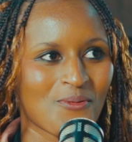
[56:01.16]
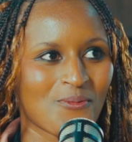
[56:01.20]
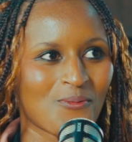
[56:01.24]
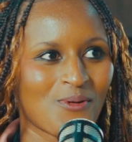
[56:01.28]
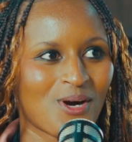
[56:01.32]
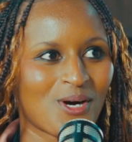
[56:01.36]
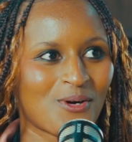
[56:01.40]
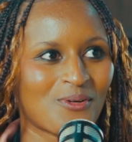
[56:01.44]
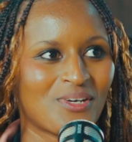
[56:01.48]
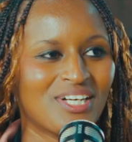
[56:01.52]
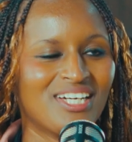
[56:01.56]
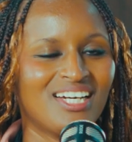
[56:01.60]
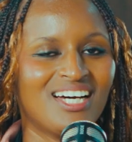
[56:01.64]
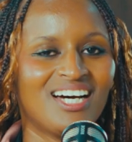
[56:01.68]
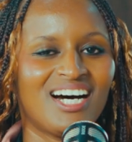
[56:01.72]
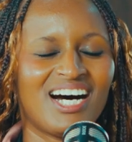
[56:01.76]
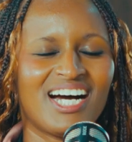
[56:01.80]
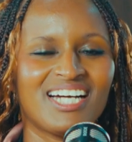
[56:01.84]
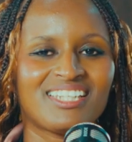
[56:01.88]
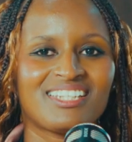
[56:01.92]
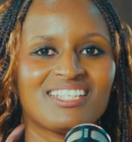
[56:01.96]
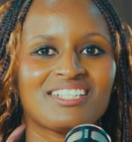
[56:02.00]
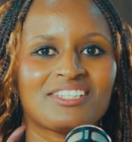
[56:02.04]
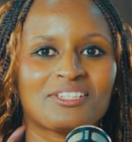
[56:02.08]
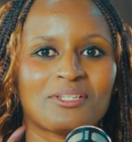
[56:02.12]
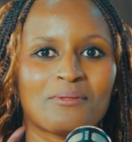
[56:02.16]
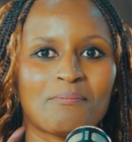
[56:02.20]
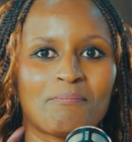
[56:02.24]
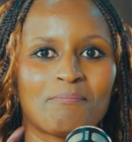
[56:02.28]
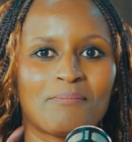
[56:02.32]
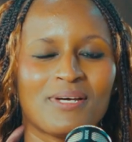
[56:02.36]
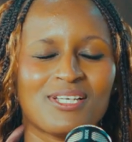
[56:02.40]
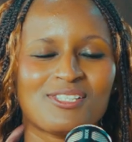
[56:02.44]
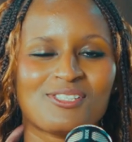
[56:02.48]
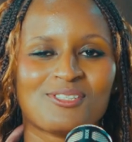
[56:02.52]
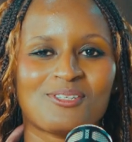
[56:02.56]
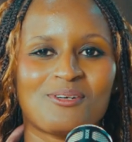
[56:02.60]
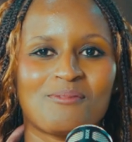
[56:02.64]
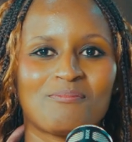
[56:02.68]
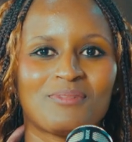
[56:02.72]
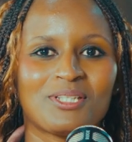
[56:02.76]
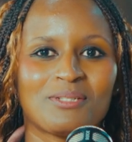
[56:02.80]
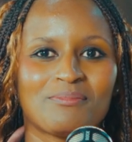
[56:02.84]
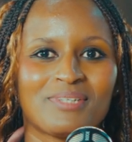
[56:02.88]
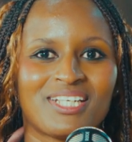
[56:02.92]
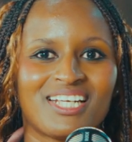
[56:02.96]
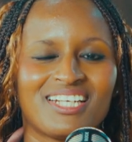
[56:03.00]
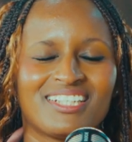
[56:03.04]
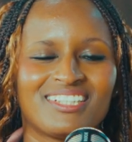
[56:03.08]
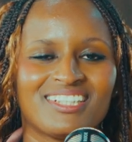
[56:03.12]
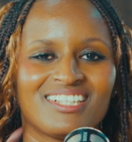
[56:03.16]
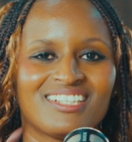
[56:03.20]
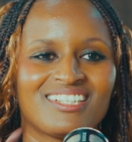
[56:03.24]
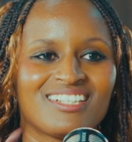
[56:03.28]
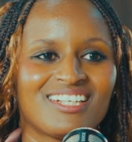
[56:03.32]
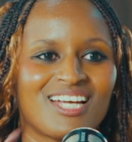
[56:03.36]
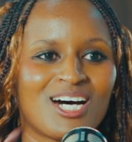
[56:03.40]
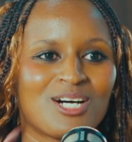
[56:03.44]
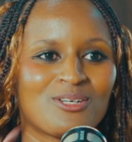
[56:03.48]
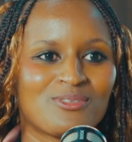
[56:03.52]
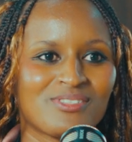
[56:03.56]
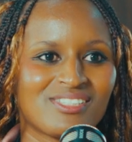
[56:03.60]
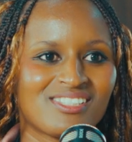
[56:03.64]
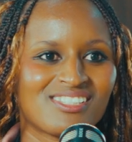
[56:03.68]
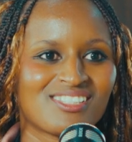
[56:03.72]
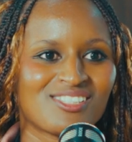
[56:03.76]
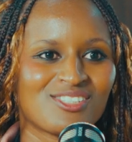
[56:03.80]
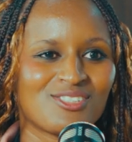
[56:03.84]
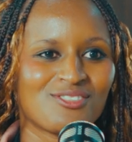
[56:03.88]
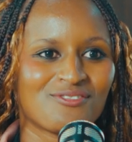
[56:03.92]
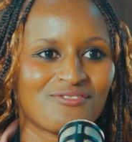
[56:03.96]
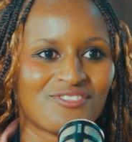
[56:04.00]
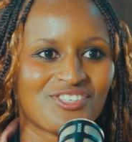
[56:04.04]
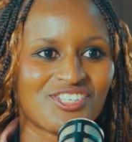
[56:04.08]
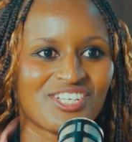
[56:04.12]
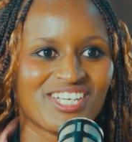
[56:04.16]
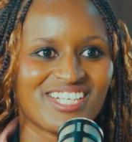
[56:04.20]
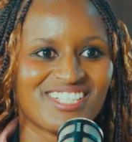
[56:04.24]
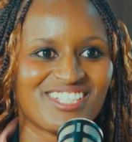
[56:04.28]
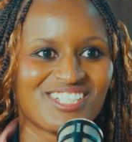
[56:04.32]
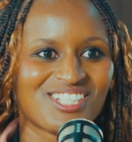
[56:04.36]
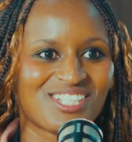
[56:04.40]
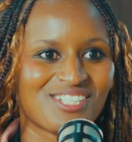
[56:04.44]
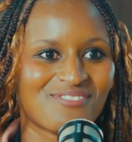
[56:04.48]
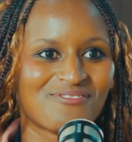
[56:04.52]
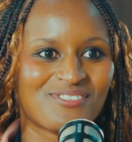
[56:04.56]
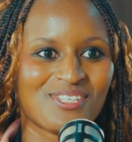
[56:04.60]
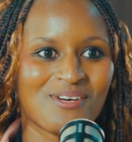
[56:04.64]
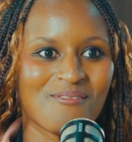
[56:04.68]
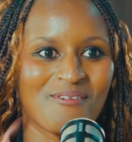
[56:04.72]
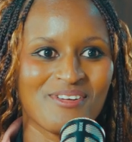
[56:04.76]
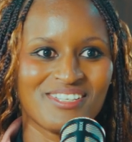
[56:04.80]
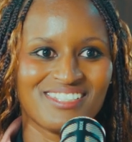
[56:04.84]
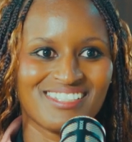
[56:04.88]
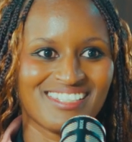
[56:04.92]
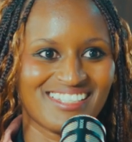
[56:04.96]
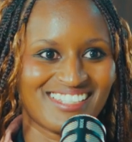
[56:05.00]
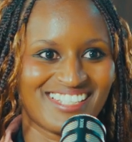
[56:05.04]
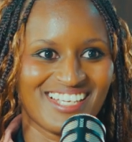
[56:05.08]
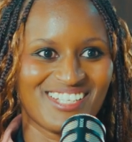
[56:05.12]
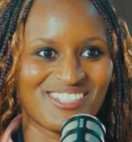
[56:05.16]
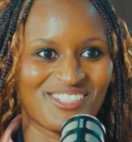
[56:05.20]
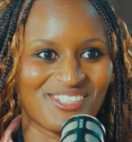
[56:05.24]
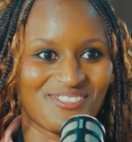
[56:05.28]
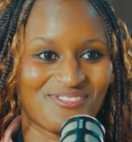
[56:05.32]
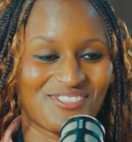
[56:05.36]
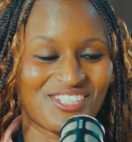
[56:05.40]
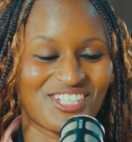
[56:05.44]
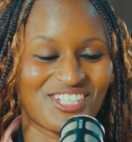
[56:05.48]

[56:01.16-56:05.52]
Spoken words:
Well, I think the best compliment I get now is you've changed. If someone says you've